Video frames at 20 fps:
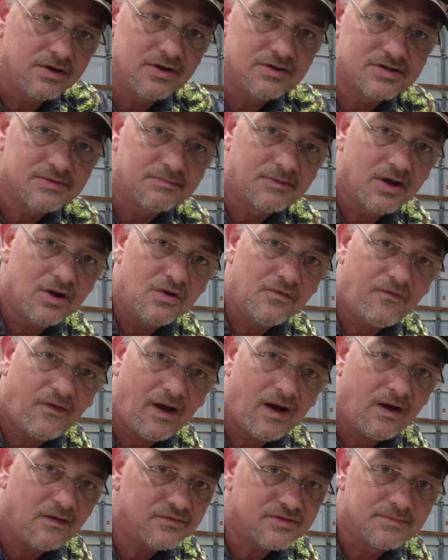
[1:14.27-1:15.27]
to use some goof
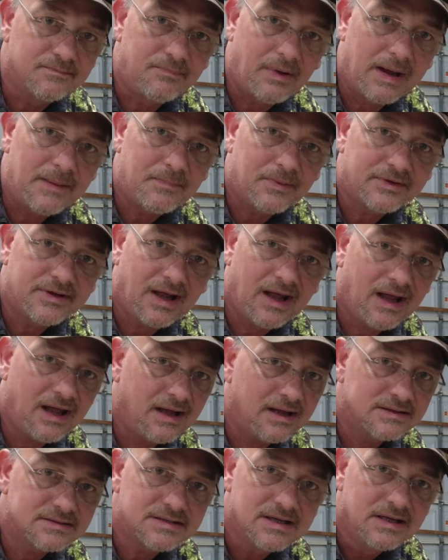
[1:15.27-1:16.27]
off, some paper
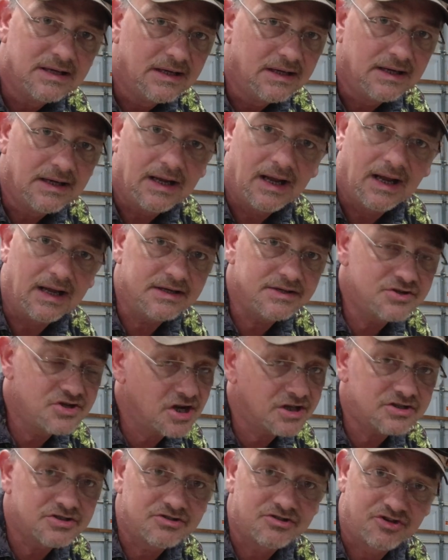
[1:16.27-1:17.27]
towels, and
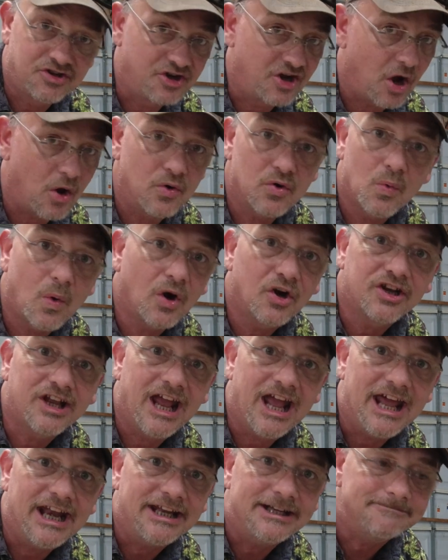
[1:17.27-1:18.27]
just go to work
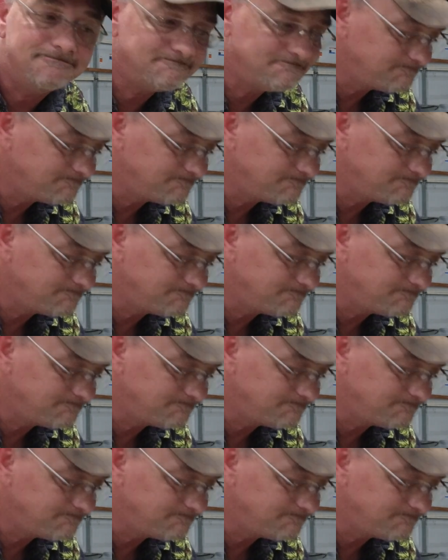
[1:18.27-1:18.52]
at it.